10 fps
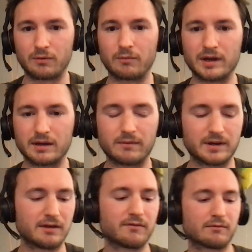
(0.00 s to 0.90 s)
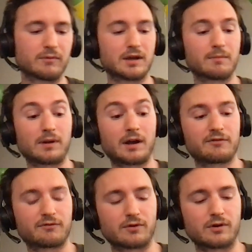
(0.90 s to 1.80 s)
We applied
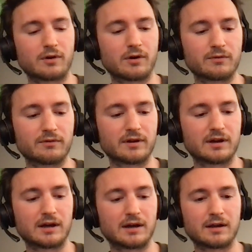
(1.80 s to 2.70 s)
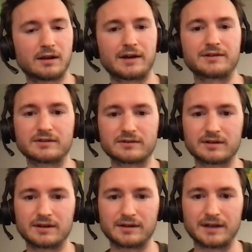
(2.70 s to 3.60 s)
for our own license
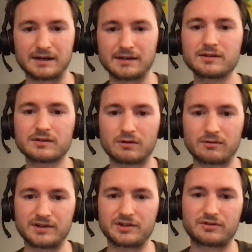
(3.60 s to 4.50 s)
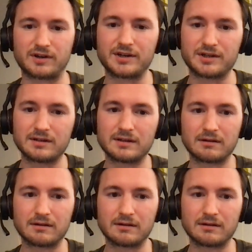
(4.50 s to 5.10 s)
in the Netherlands or registration.